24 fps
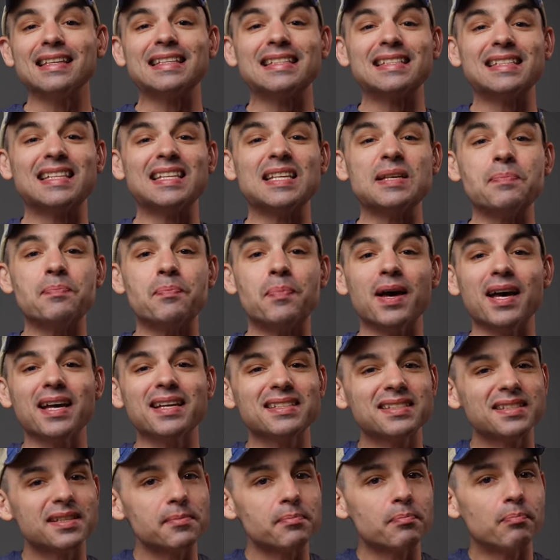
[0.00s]
is the
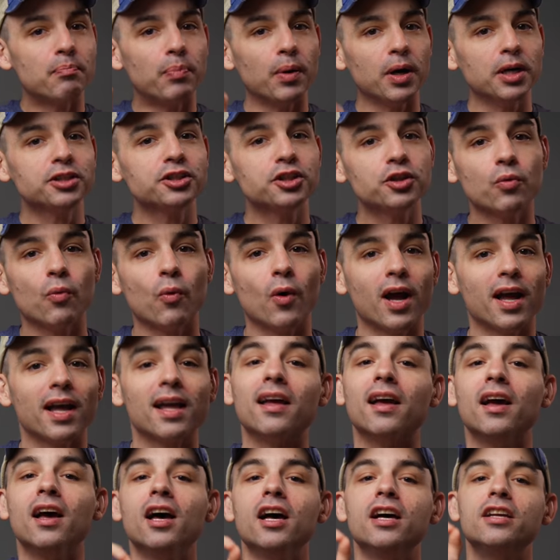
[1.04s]
best budget way